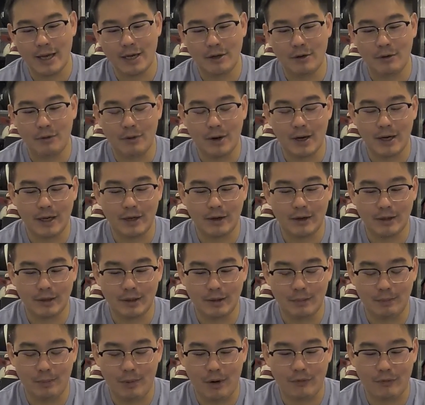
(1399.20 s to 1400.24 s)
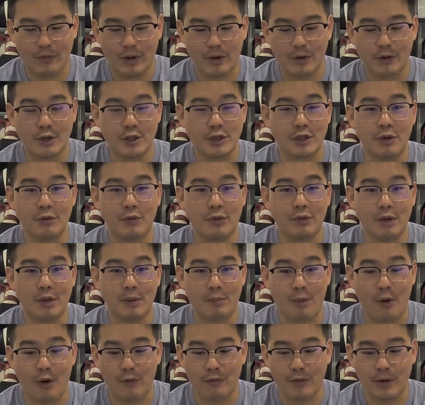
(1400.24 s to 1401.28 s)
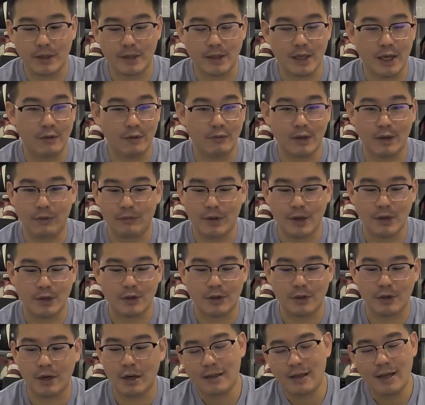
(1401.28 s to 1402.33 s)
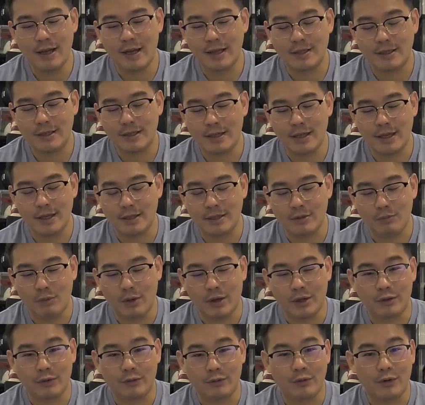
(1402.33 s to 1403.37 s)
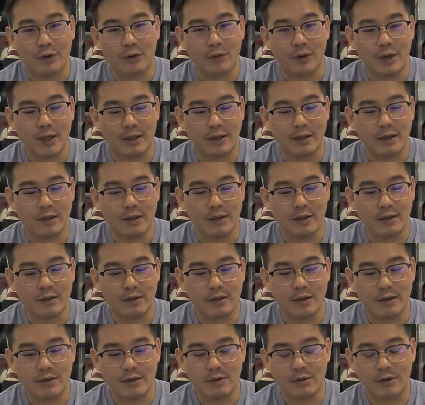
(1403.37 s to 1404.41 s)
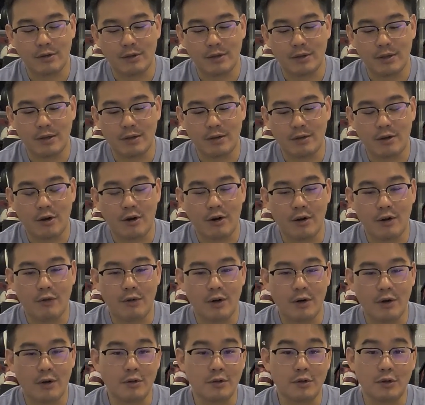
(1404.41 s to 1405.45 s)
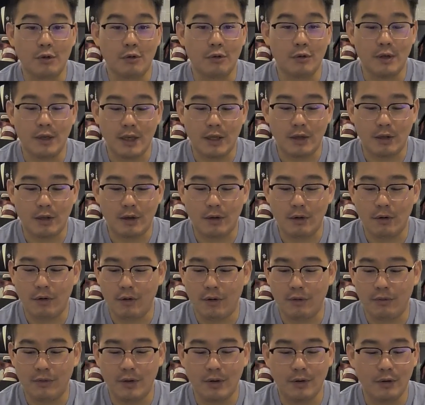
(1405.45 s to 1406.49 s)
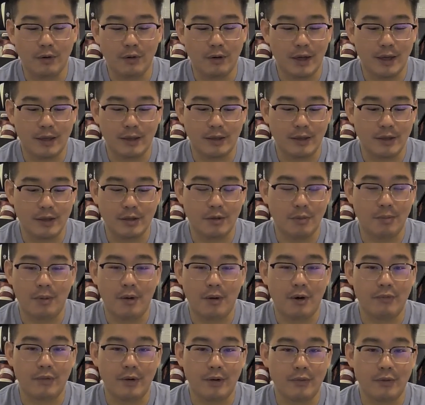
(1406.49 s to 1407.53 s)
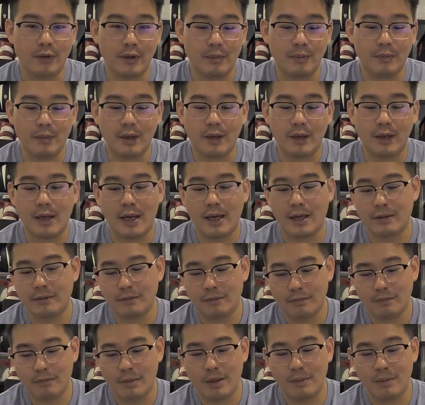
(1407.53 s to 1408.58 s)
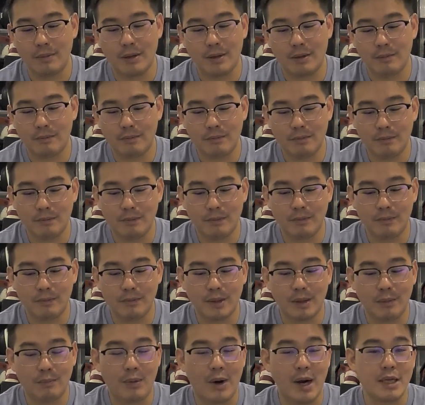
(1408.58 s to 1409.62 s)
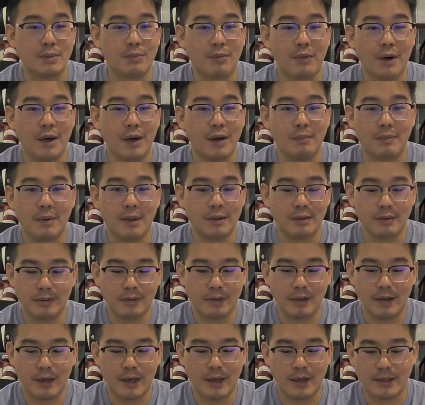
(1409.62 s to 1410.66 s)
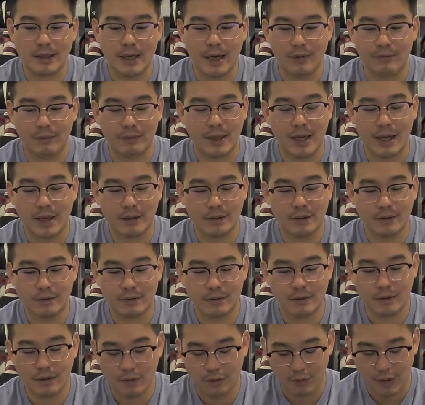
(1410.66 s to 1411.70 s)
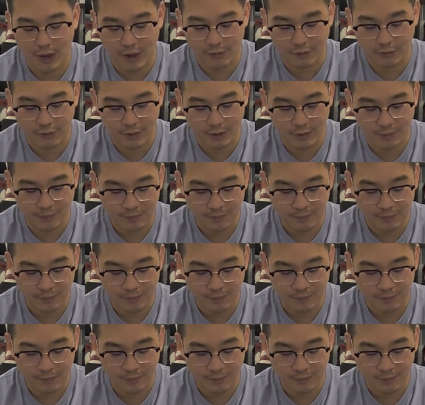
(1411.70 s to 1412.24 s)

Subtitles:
running on the perfect cushion with the perfect safety feature. It's wonderful. Like the cardio uncles don't need core feel. Like these are perfect for them. Again, maybe the price point, but aside from that, great for them.